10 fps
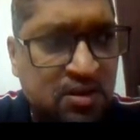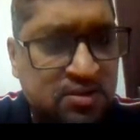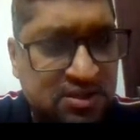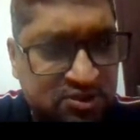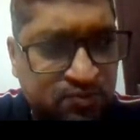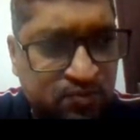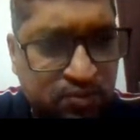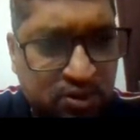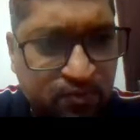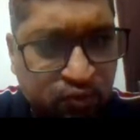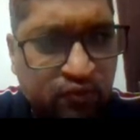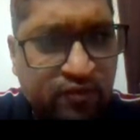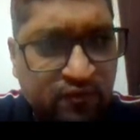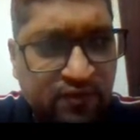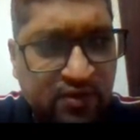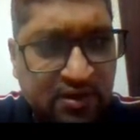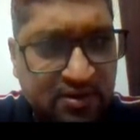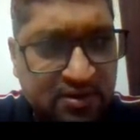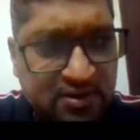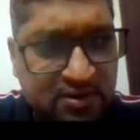this proof of work
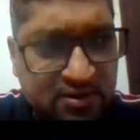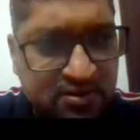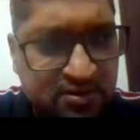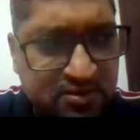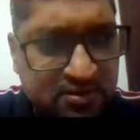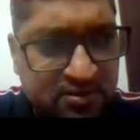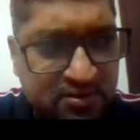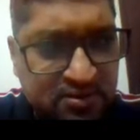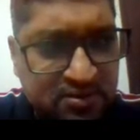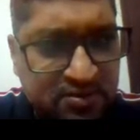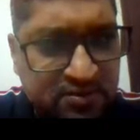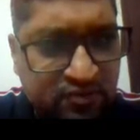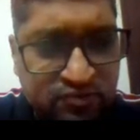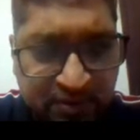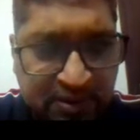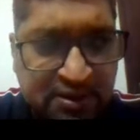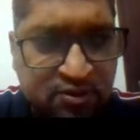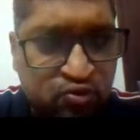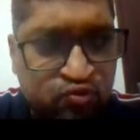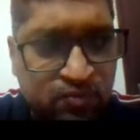was mainly
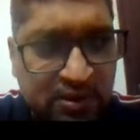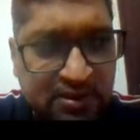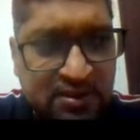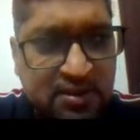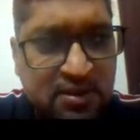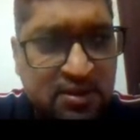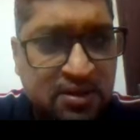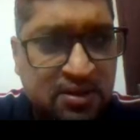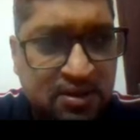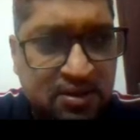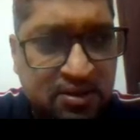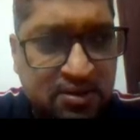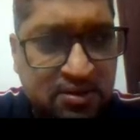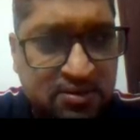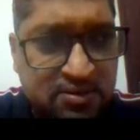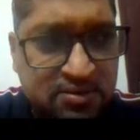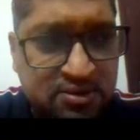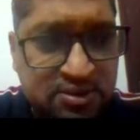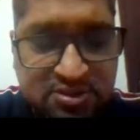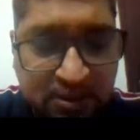used by
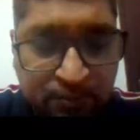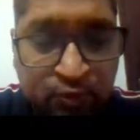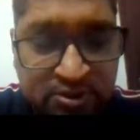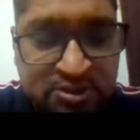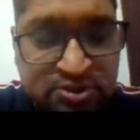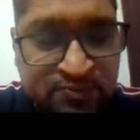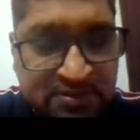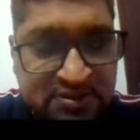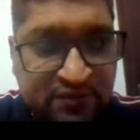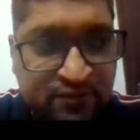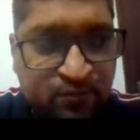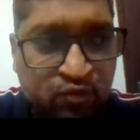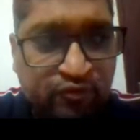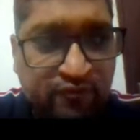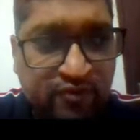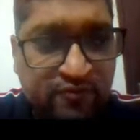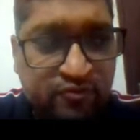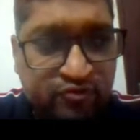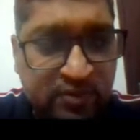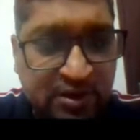this computation specific proof of work
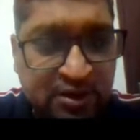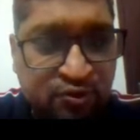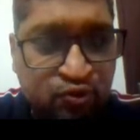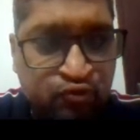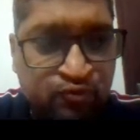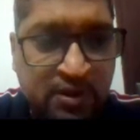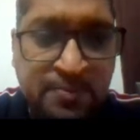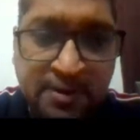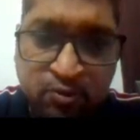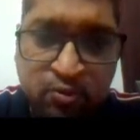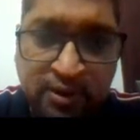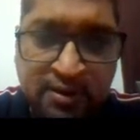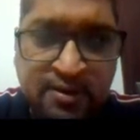was mainly used by Bitcoin,